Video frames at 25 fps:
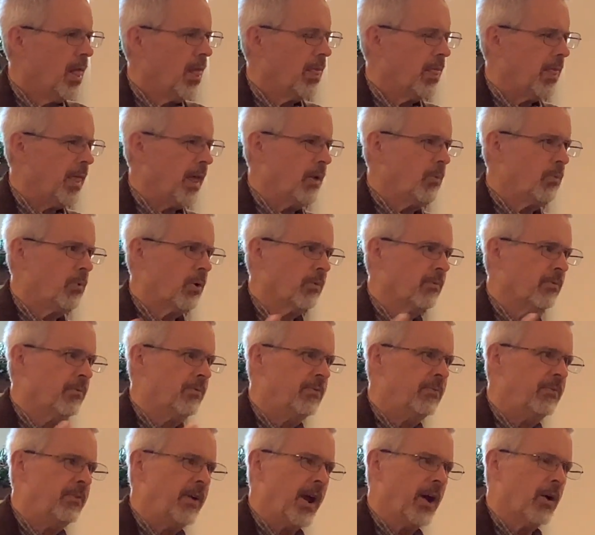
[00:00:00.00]
They were
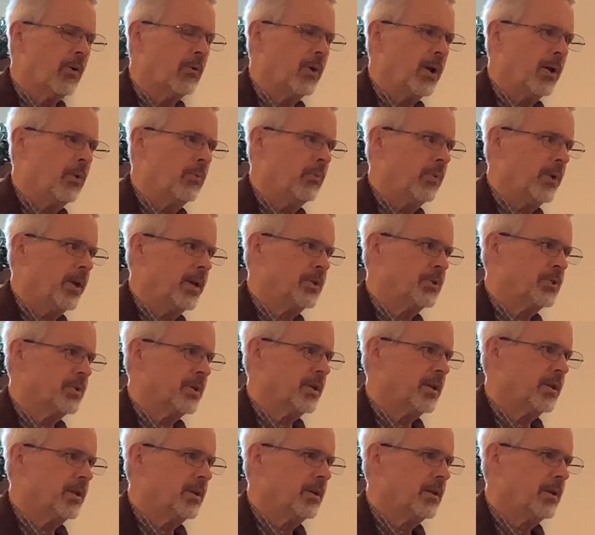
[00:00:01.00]
very
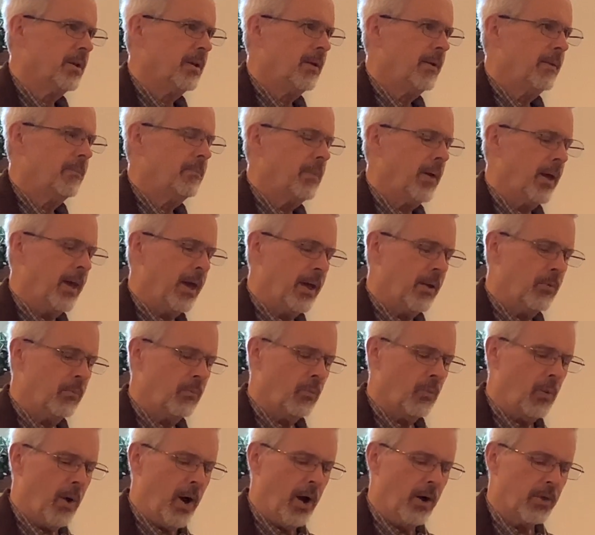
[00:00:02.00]
rigid.
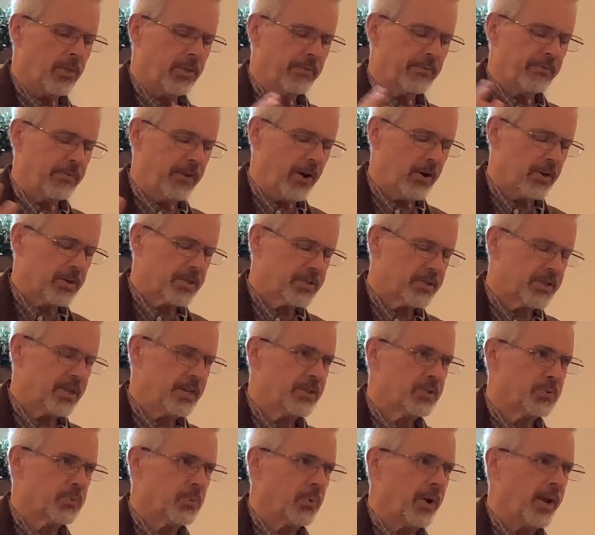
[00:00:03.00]
And while the
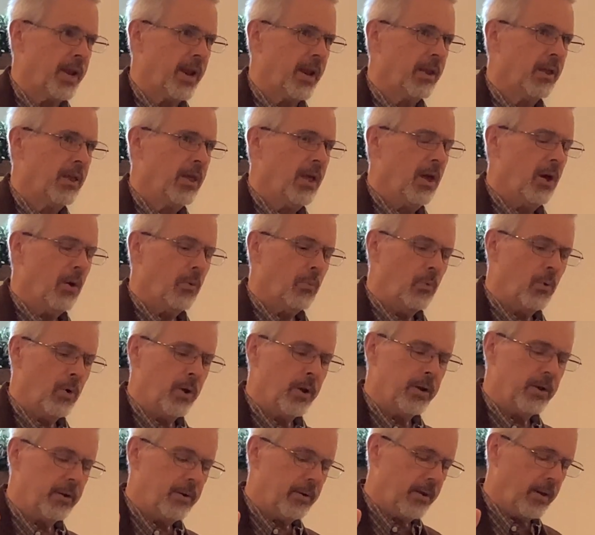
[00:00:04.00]
Pharisees would,
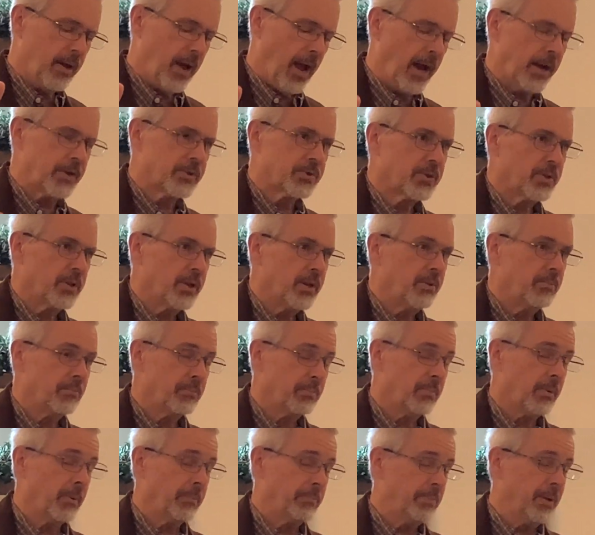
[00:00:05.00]
would actually
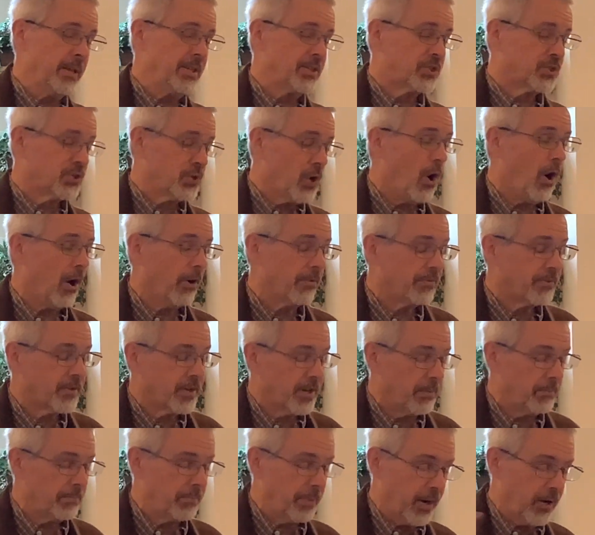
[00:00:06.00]
be
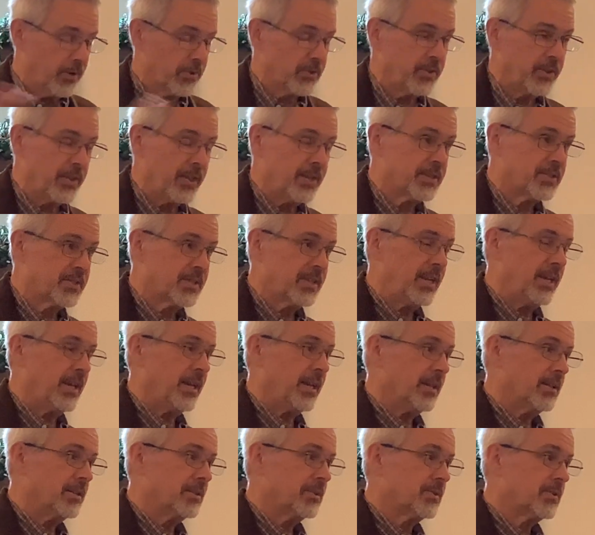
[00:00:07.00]
soft compared to the
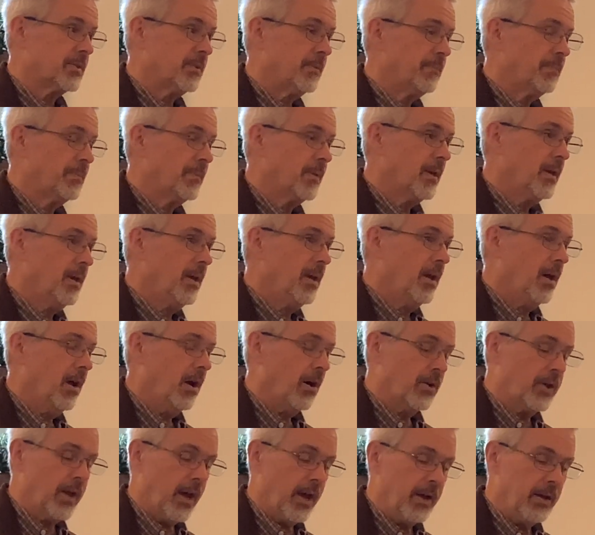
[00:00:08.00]
Essenes,
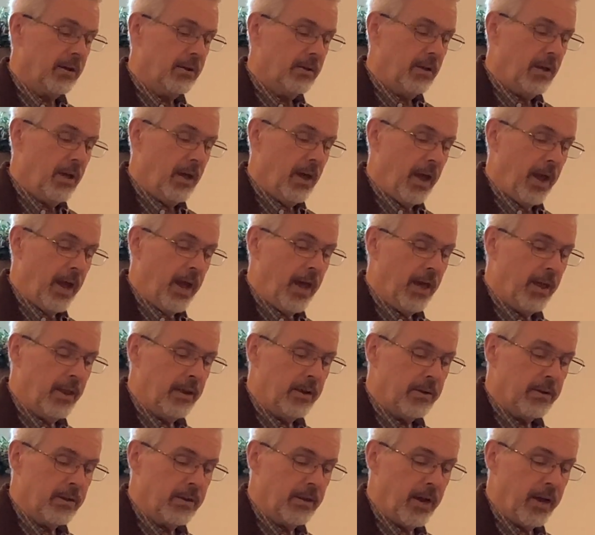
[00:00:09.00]
okay,
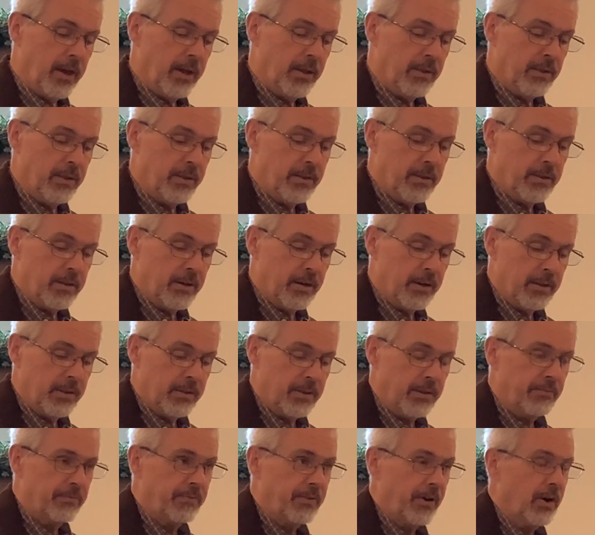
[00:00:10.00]
and then the,
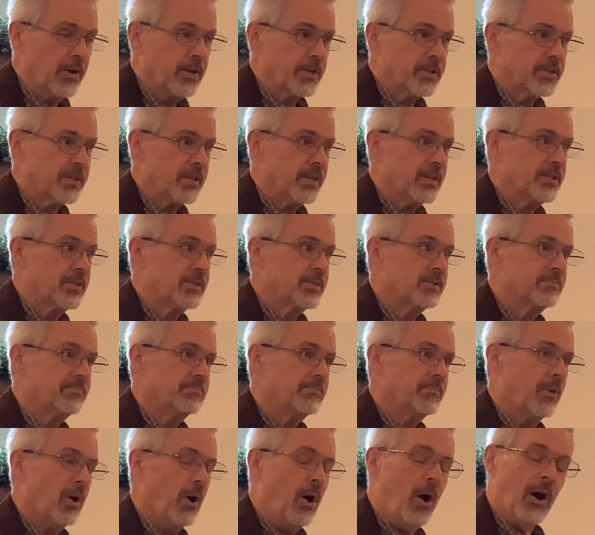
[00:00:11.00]
the Pharisees
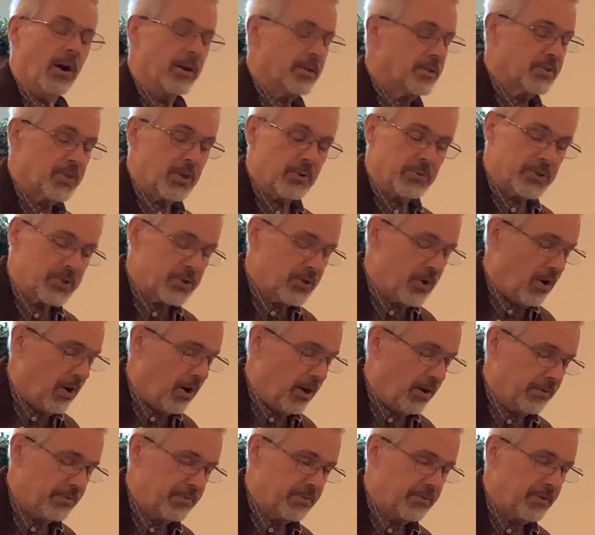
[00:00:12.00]
aren't so
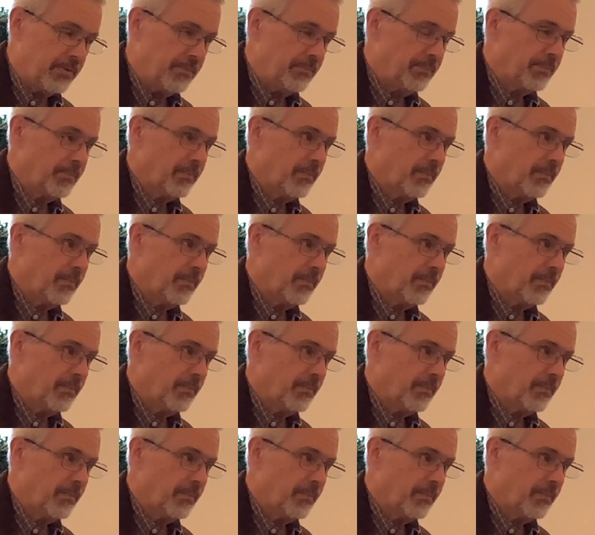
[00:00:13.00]
soft.